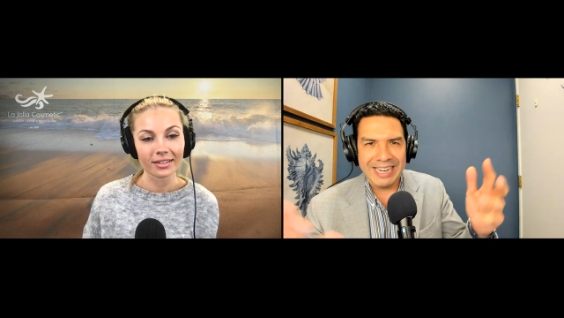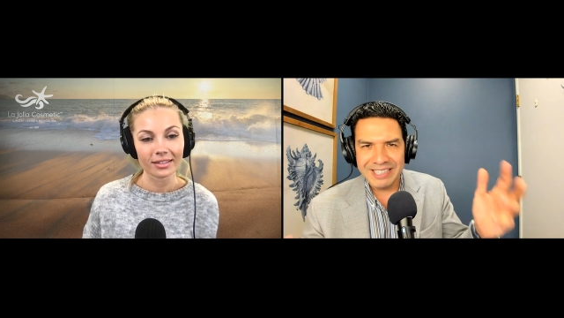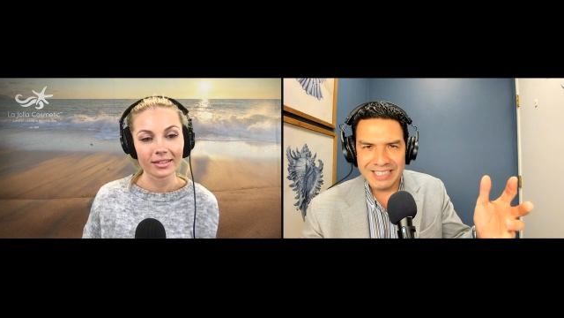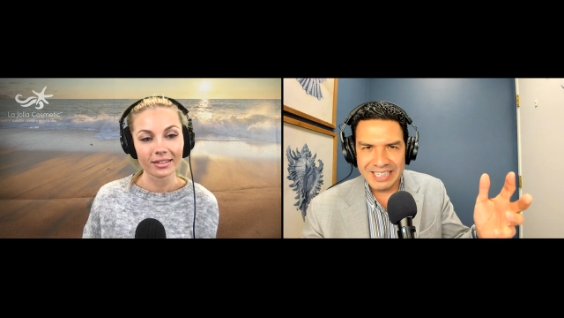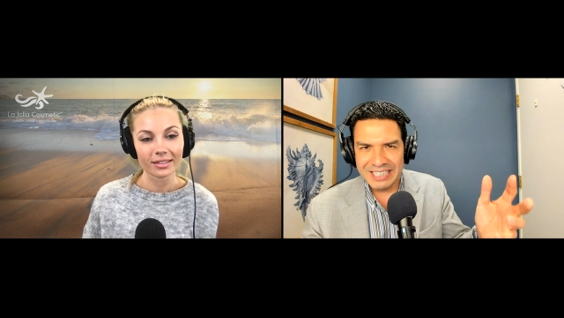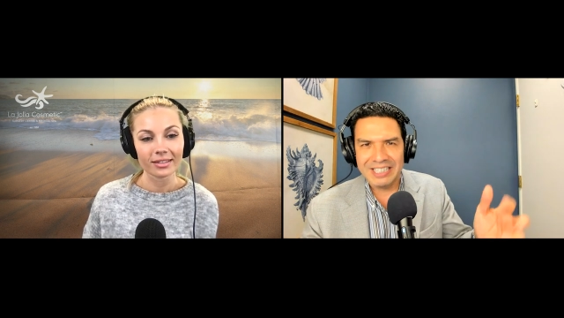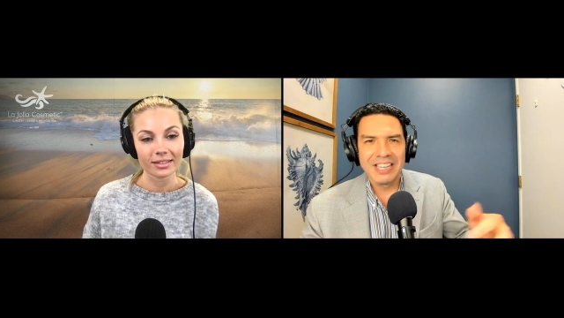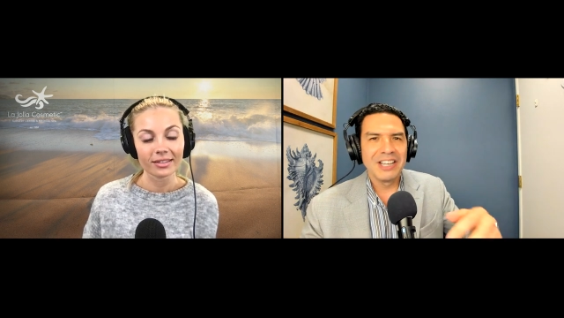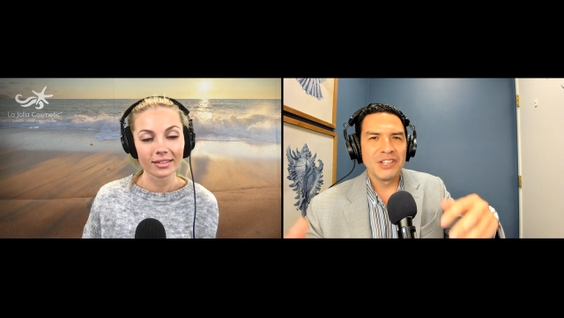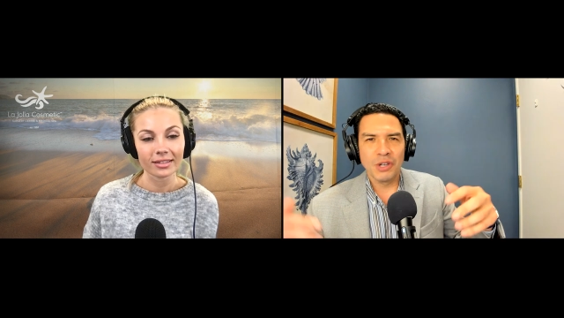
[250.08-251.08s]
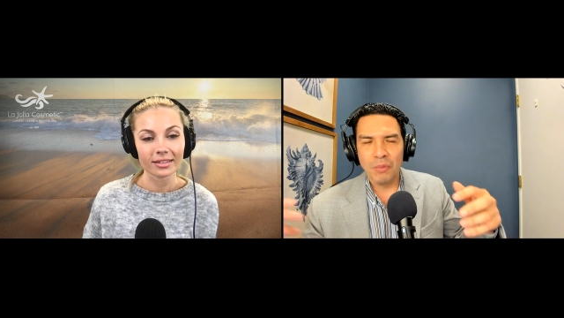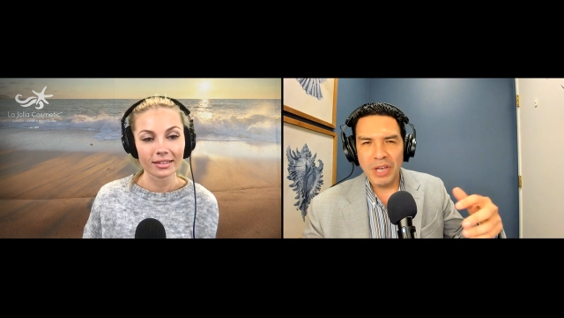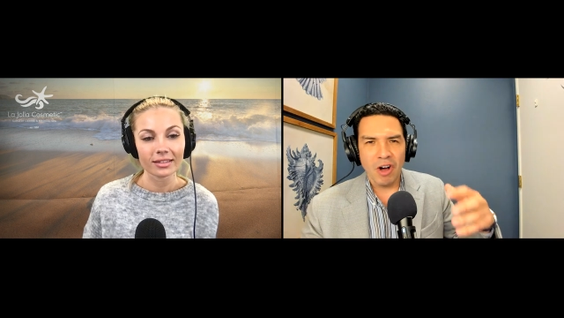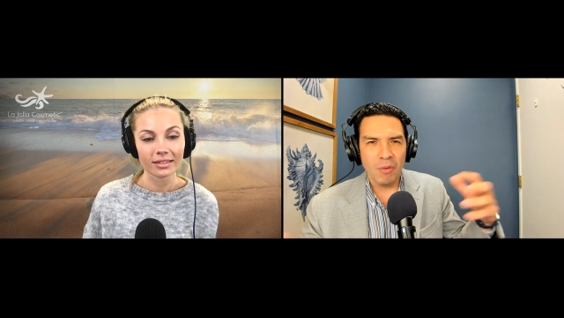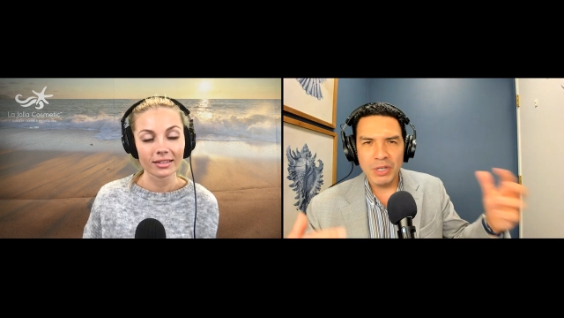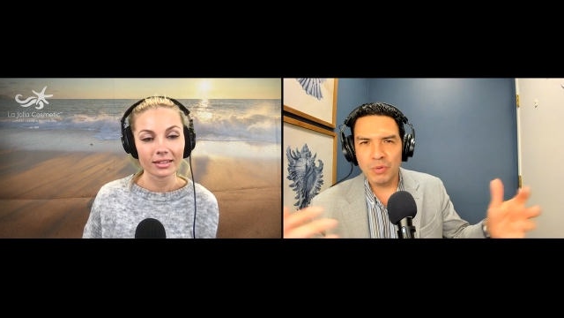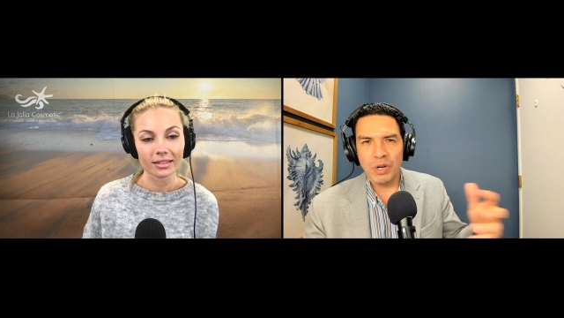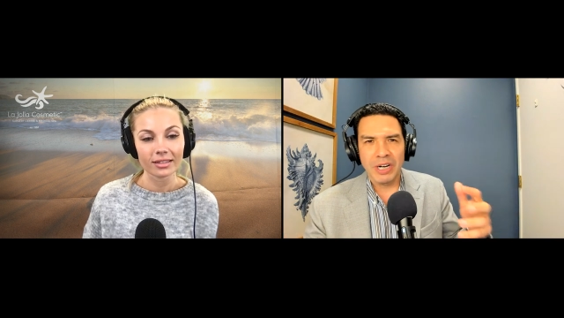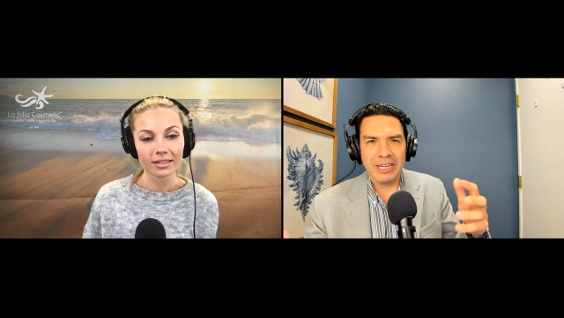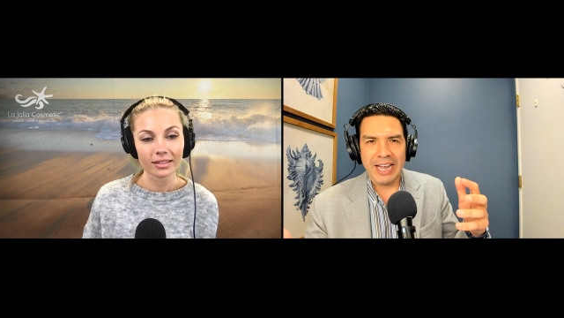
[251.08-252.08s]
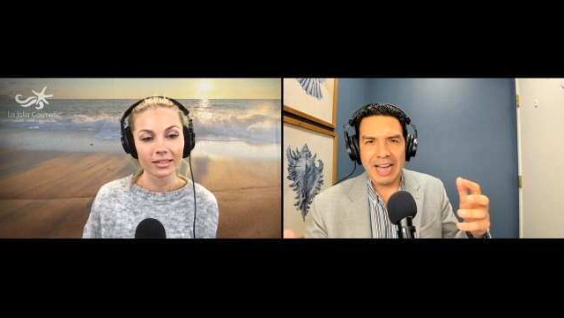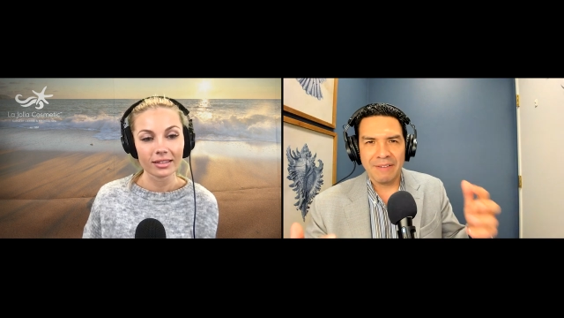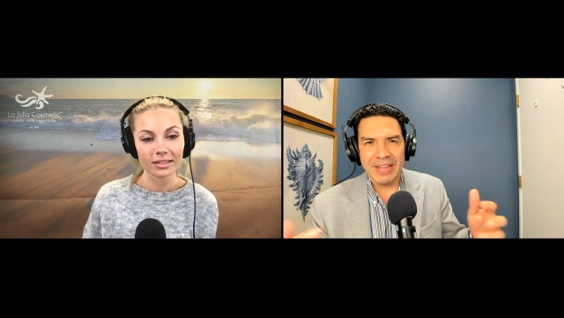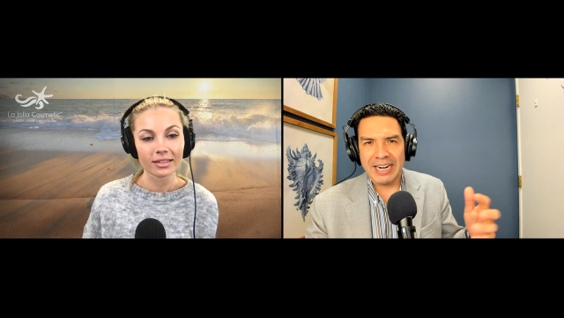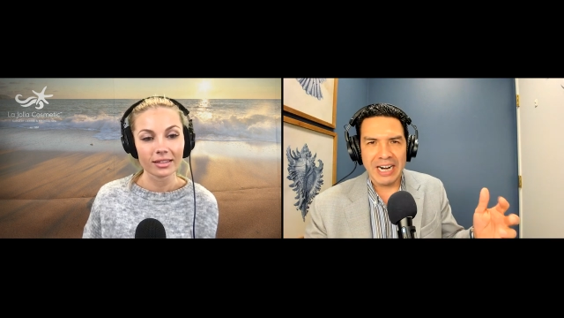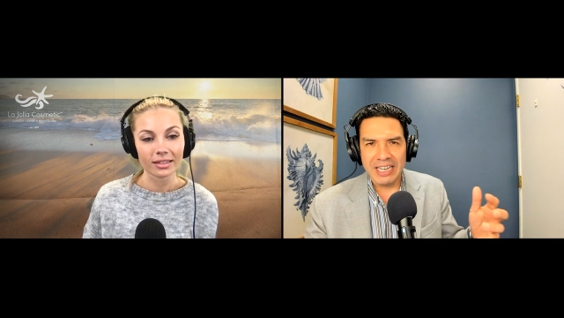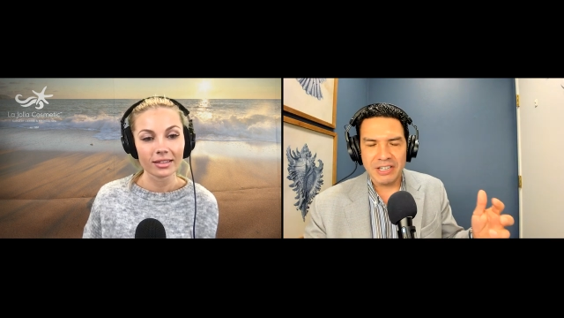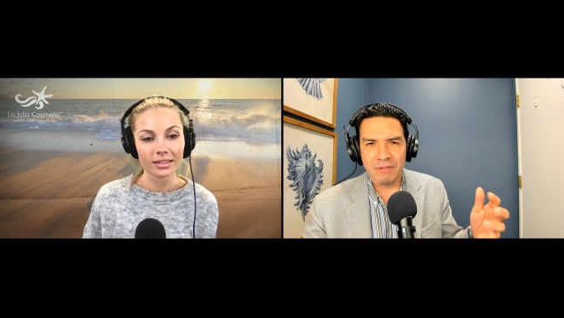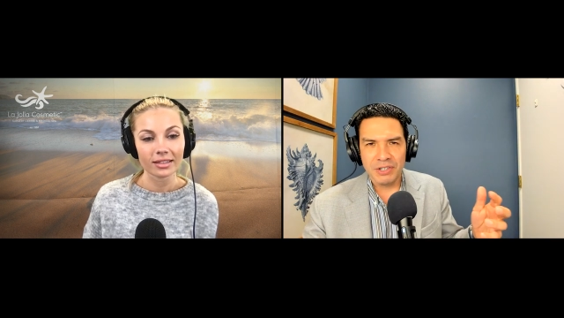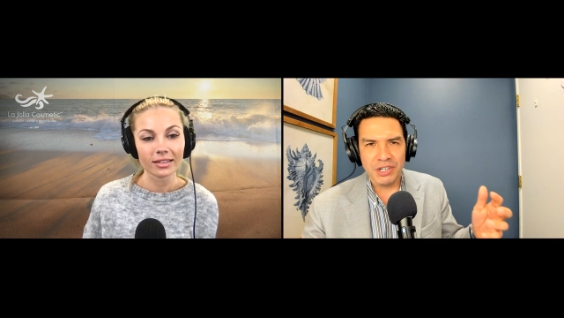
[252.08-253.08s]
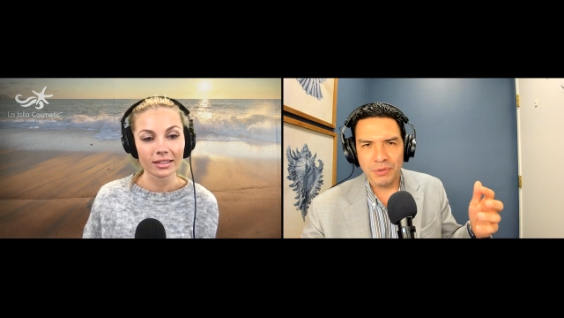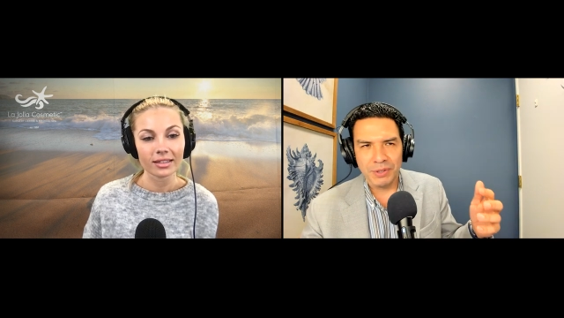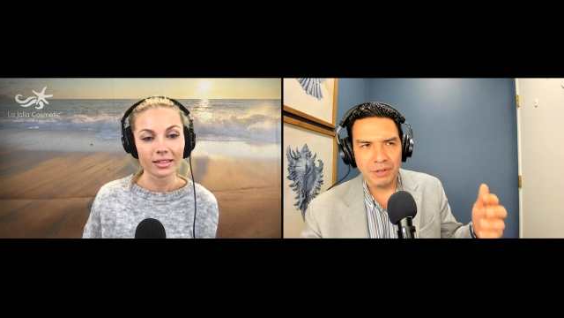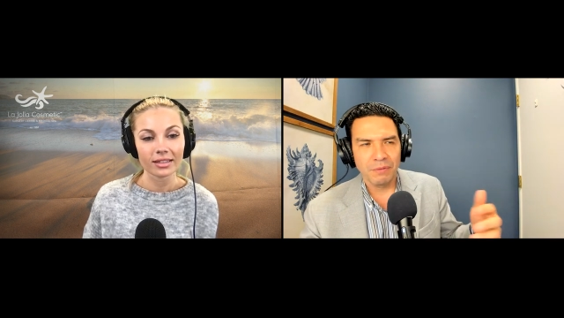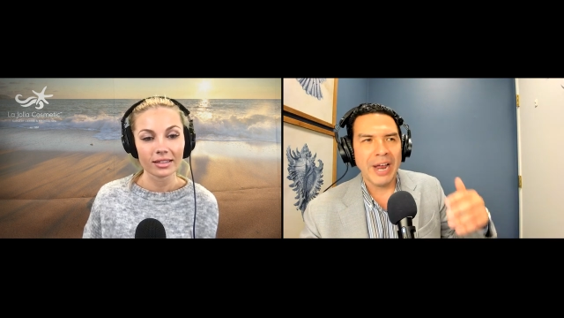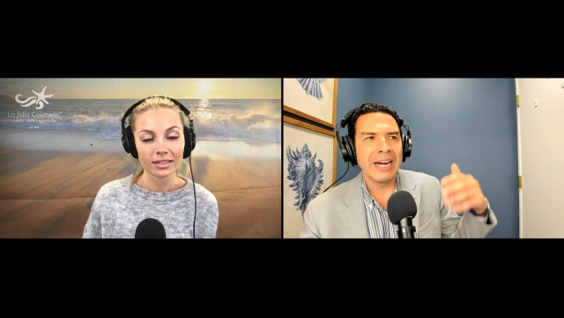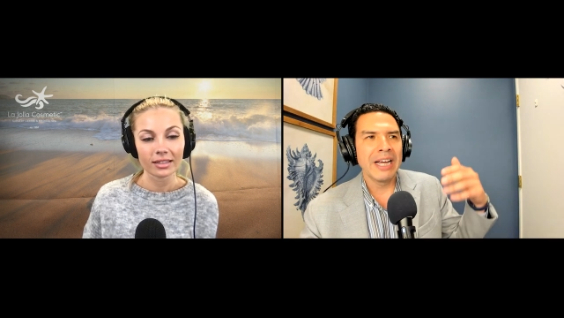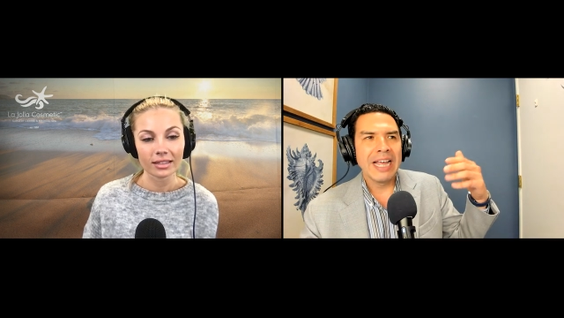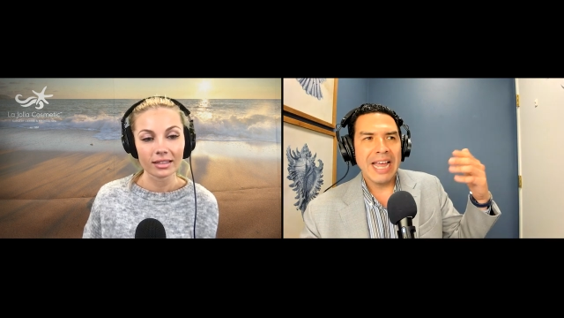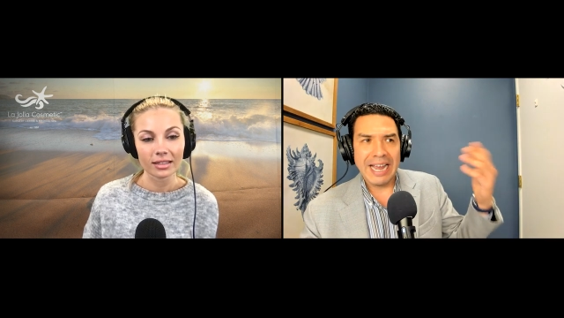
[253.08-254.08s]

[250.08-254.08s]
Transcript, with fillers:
Speaker 1: entities. So we always want to have that nice conversation with our friend.